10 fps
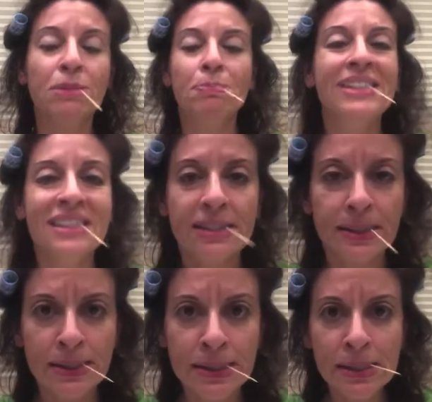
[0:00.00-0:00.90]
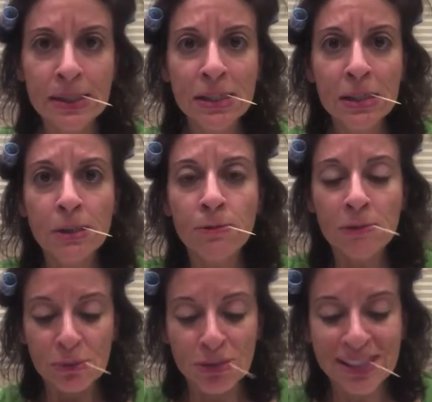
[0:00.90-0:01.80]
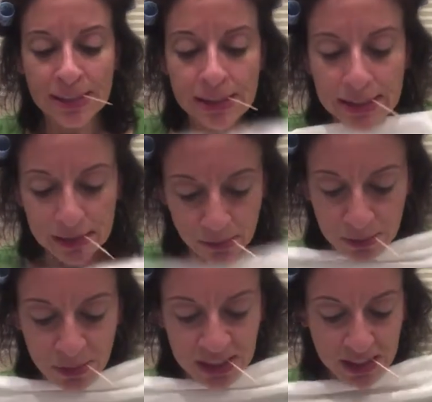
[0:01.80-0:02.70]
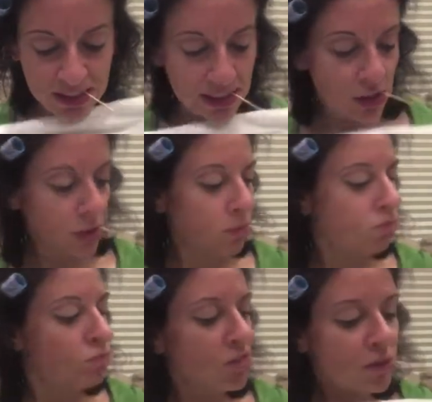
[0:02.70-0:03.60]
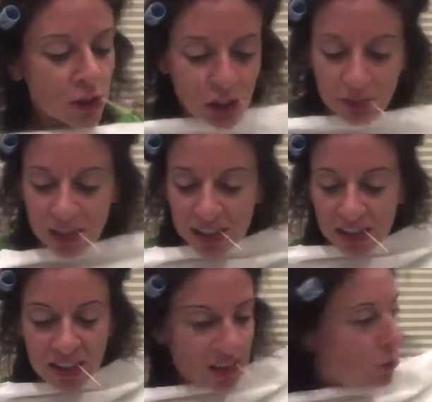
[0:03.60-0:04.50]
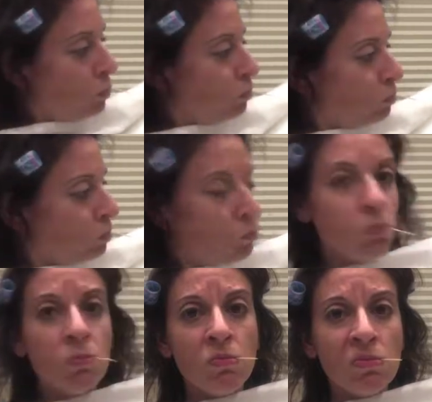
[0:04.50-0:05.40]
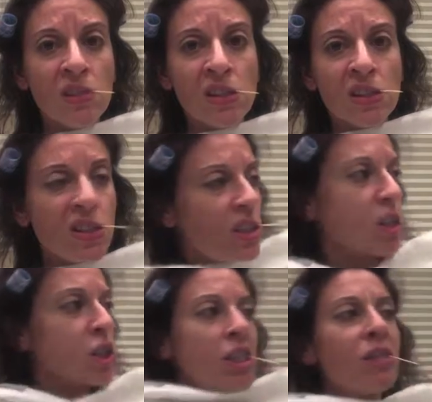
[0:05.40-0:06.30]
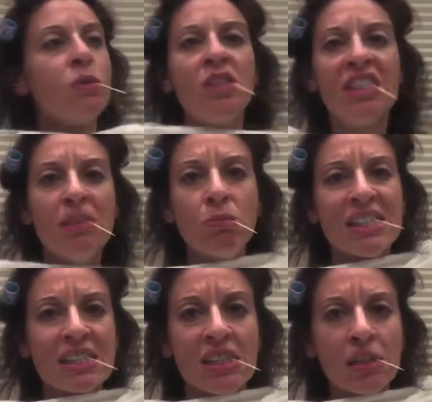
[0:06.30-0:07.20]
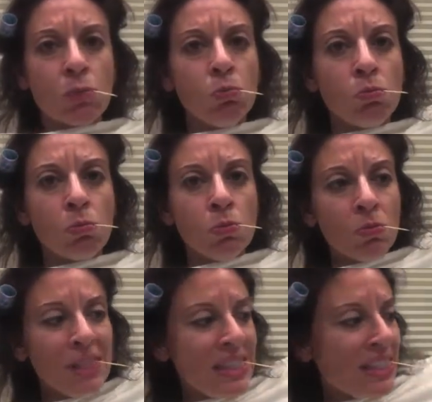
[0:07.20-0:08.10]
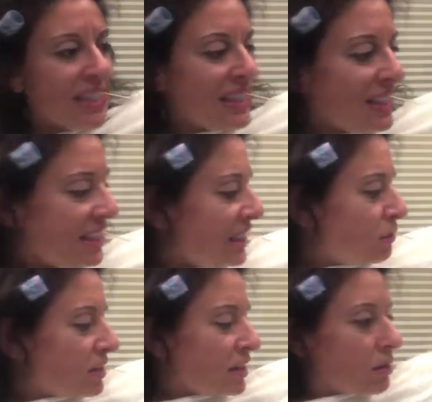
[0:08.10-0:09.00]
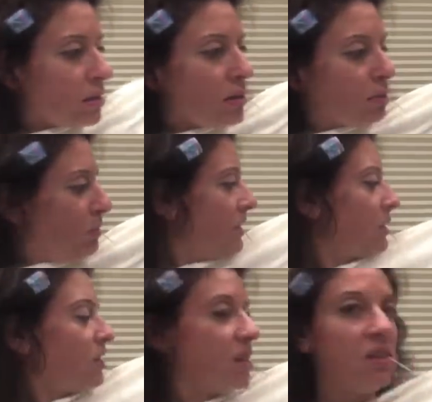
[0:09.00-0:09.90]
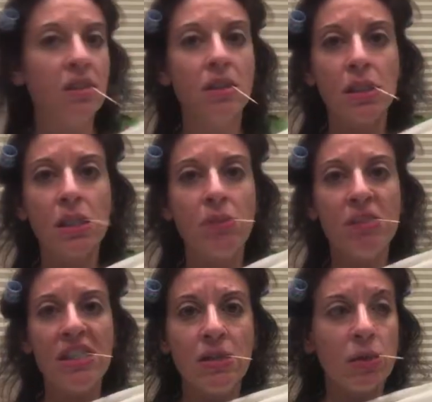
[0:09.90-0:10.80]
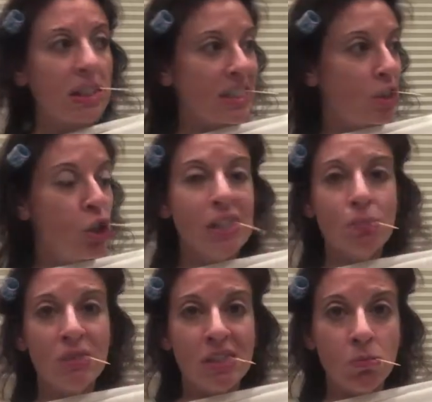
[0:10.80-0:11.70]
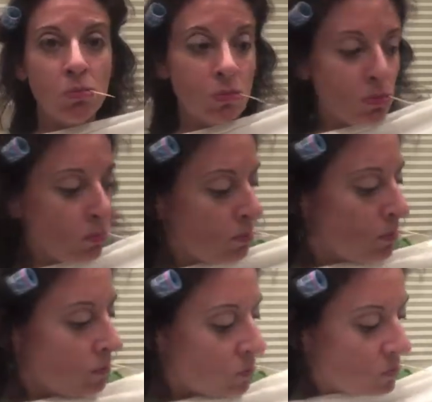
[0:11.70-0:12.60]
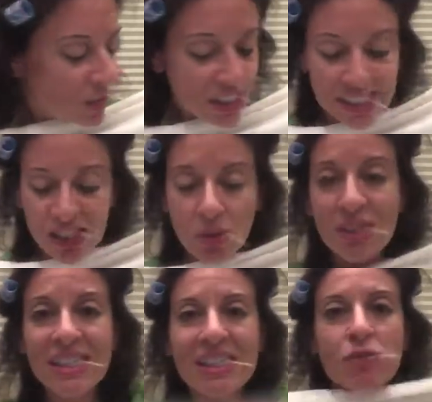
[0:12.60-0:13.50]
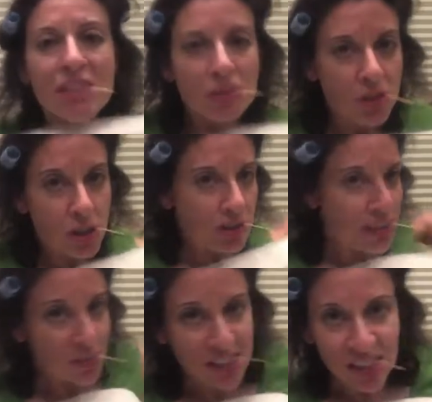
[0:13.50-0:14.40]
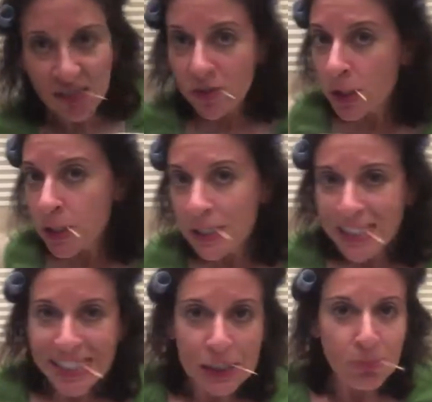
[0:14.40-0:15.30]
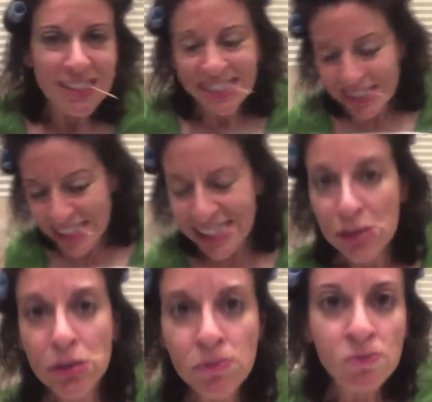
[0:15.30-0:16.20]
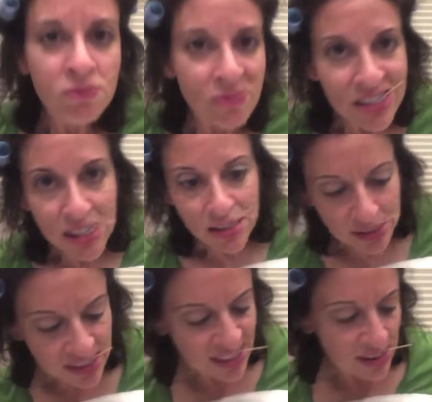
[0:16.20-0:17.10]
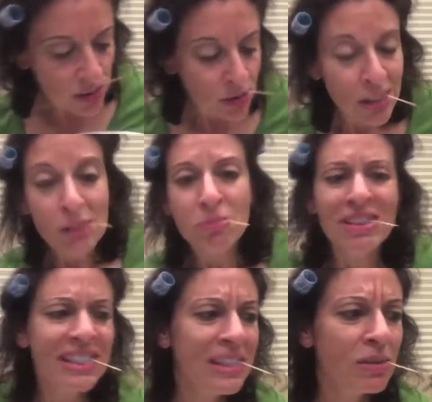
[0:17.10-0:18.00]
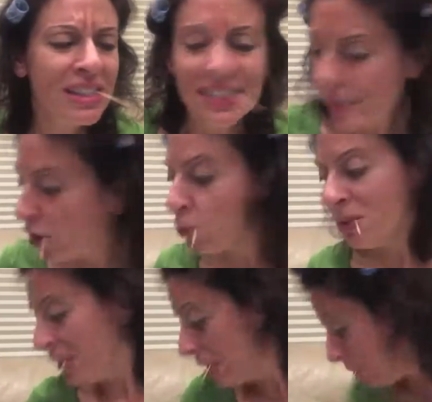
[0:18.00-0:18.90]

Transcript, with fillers: my panties. My brassiere and my panties. So first I'm like this. Just just holding it up like this. And then I was like, oh my God, he's gonna come and like check me. And so then I wrapped it around myself like a body towel, such as this. But then I was like, it's open.